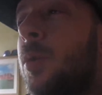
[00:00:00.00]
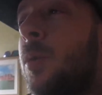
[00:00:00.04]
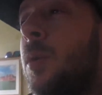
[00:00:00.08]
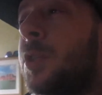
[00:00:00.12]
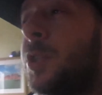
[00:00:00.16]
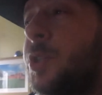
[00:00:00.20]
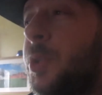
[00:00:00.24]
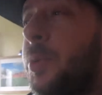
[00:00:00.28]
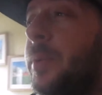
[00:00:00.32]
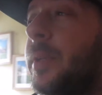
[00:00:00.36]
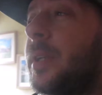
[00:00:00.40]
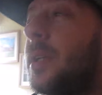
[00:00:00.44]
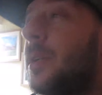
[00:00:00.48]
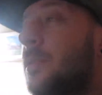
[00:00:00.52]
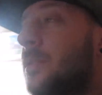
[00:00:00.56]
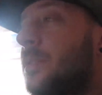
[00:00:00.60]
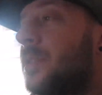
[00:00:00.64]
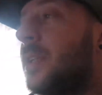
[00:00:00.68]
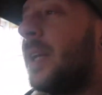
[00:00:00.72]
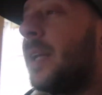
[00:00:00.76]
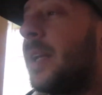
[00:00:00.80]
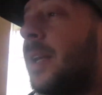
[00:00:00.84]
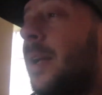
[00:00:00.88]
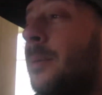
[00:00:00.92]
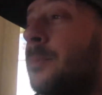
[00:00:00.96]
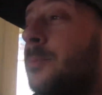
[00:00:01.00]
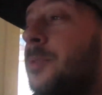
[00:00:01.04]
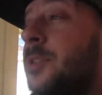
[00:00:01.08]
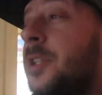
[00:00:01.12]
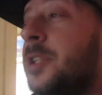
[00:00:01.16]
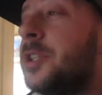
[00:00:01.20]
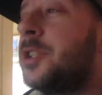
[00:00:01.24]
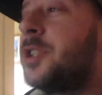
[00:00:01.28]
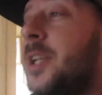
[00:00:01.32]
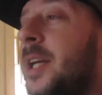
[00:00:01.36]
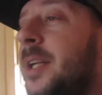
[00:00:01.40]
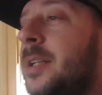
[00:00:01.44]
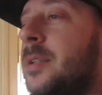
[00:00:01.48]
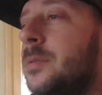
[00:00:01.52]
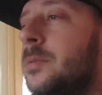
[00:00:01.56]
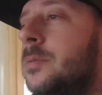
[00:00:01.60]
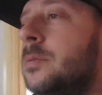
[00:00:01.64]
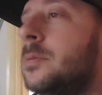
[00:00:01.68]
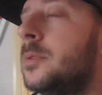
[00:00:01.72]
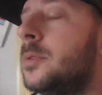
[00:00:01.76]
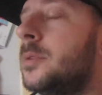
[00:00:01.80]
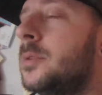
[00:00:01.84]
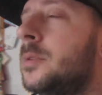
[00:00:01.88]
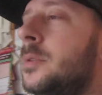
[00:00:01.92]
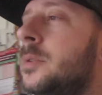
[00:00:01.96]
Call of Duty content come to the
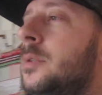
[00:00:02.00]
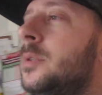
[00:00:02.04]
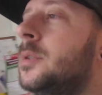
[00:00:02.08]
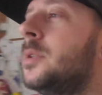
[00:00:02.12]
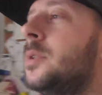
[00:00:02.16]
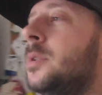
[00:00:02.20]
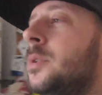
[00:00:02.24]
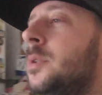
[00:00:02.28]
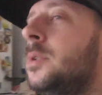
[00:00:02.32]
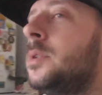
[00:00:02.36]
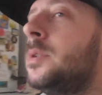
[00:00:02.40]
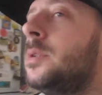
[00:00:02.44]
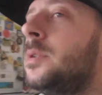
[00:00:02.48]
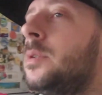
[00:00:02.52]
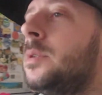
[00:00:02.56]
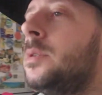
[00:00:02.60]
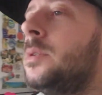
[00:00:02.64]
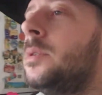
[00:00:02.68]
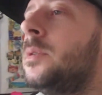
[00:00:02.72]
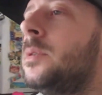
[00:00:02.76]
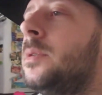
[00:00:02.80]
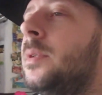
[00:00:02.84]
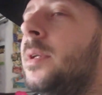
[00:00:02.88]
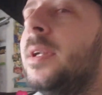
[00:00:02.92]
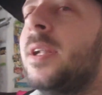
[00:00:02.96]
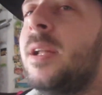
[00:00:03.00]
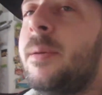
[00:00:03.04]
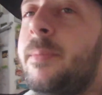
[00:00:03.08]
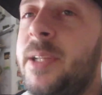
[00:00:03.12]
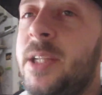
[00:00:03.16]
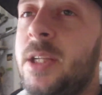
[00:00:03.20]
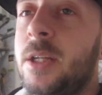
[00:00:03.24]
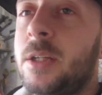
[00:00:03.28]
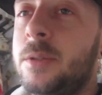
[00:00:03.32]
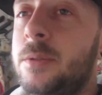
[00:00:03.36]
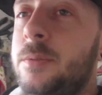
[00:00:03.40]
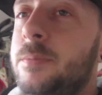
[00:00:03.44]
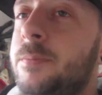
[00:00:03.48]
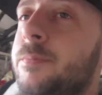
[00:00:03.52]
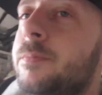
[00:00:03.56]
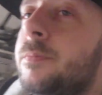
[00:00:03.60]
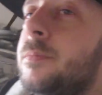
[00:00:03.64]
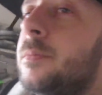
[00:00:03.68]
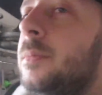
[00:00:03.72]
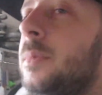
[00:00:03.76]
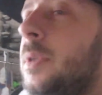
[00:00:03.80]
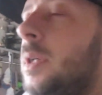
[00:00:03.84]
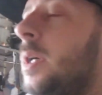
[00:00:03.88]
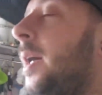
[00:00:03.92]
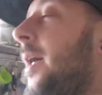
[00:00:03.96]
channel, let me know.
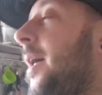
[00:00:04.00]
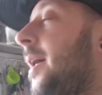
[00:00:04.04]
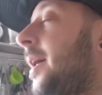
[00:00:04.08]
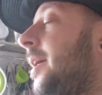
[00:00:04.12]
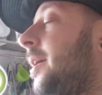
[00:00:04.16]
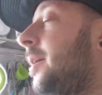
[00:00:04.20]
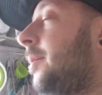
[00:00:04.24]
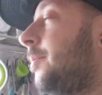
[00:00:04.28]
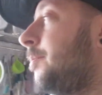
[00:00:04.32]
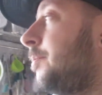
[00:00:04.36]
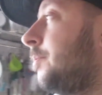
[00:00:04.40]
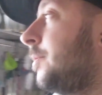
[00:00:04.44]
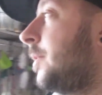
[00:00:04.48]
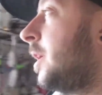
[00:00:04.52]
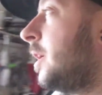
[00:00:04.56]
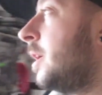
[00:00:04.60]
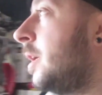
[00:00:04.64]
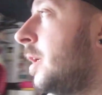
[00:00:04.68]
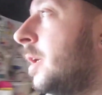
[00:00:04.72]
Um,